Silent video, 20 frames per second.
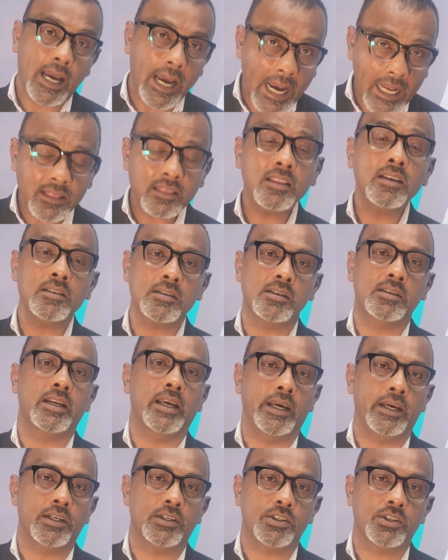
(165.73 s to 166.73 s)
At this
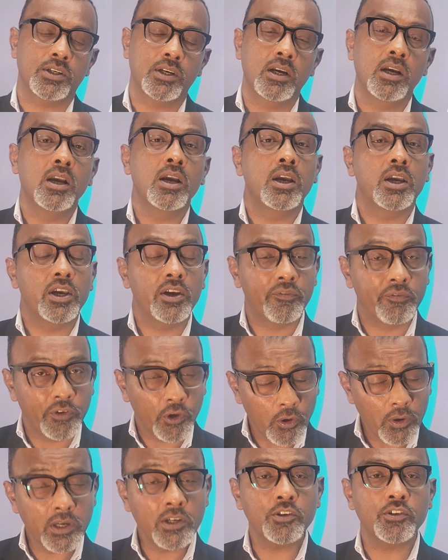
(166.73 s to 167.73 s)
stage, if
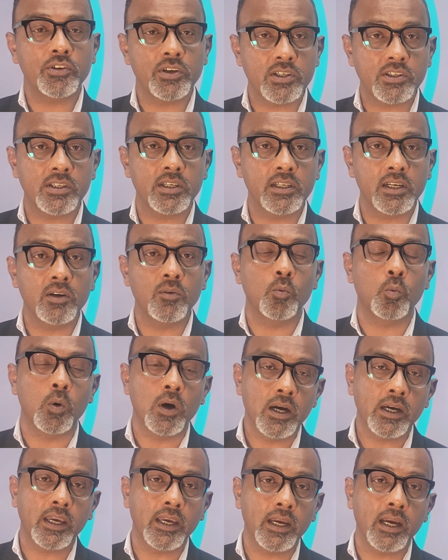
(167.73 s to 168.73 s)
you're interested in
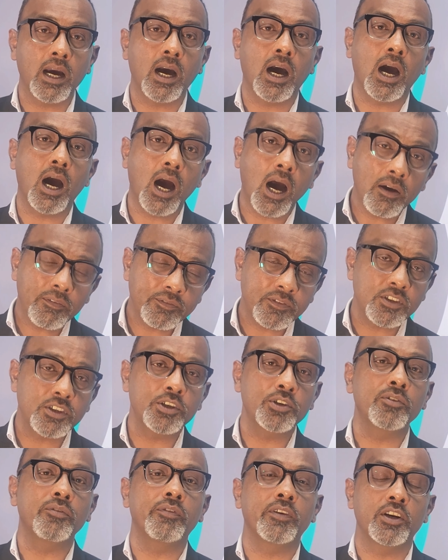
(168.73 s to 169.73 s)
working
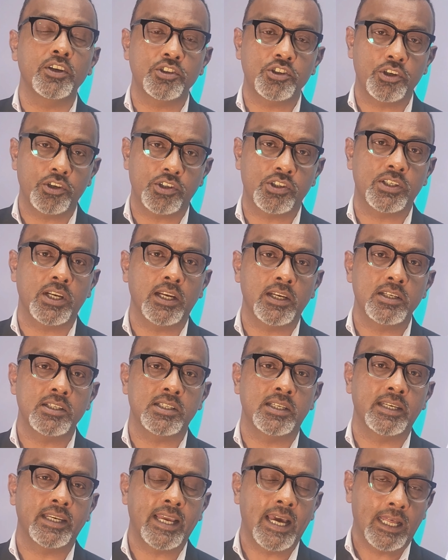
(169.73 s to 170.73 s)
after you finish your studies
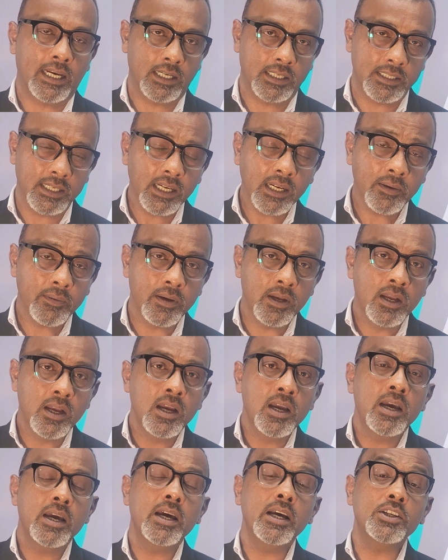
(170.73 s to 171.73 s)
in Canada,
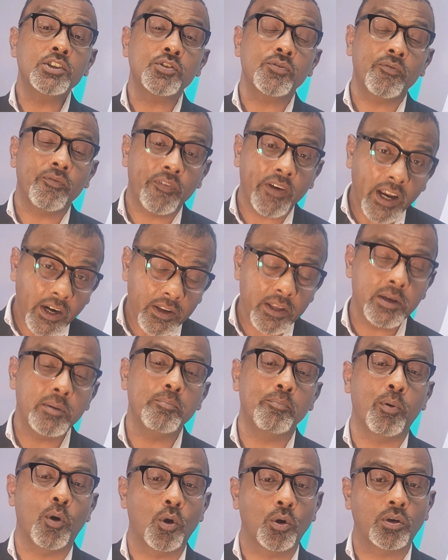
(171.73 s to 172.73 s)
it's very
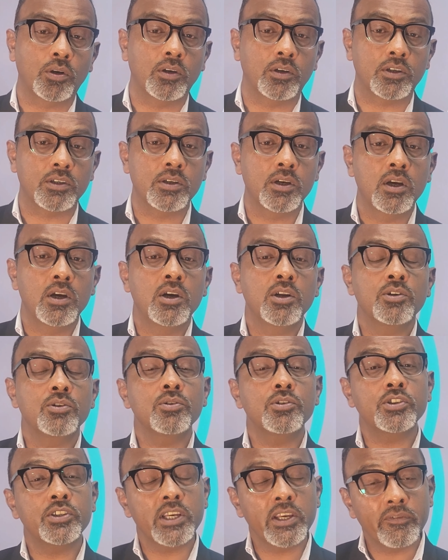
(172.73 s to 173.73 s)
important
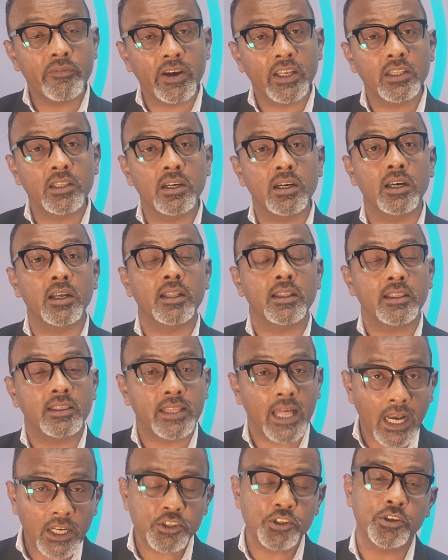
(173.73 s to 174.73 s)
to see whether
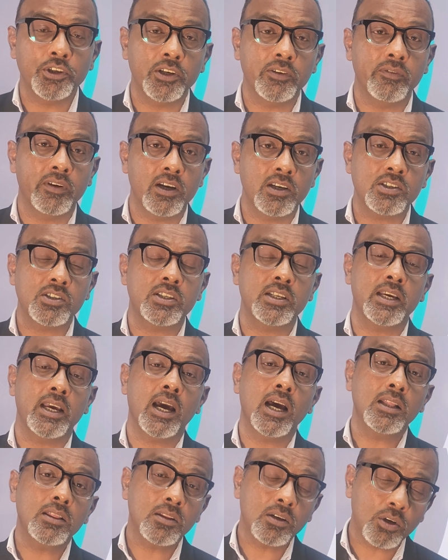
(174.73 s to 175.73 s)
that university
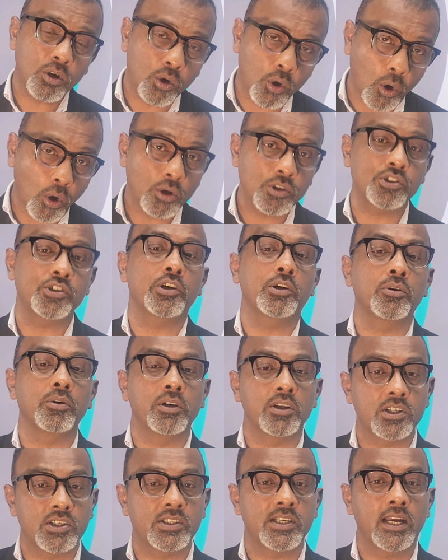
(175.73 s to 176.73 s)
and the course you're
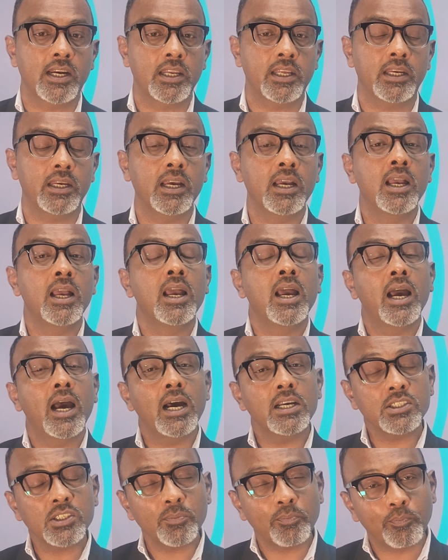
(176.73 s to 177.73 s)
going to study
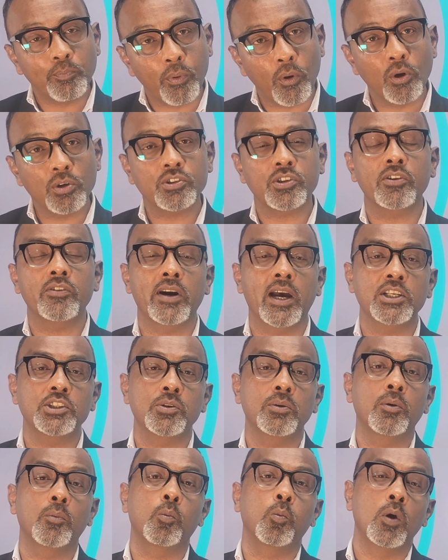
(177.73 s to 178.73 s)
has a
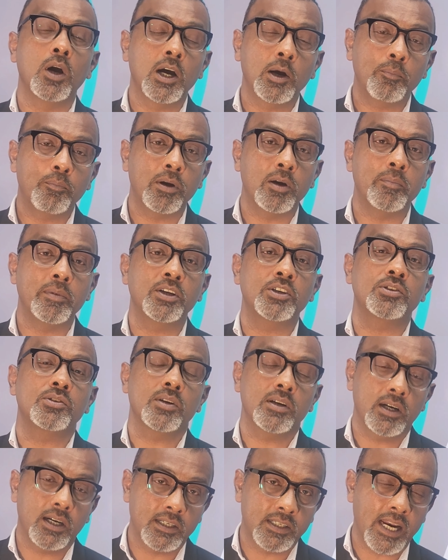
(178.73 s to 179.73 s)
postgraduate work permit
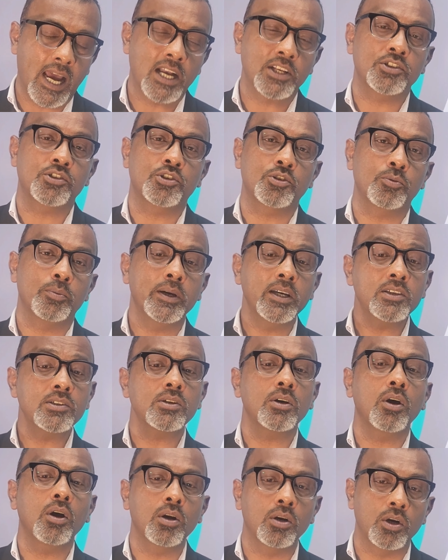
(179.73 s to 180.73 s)
attached to it
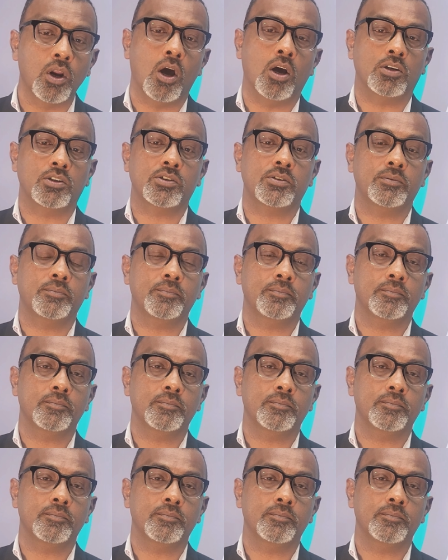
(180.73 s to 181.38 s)
or not.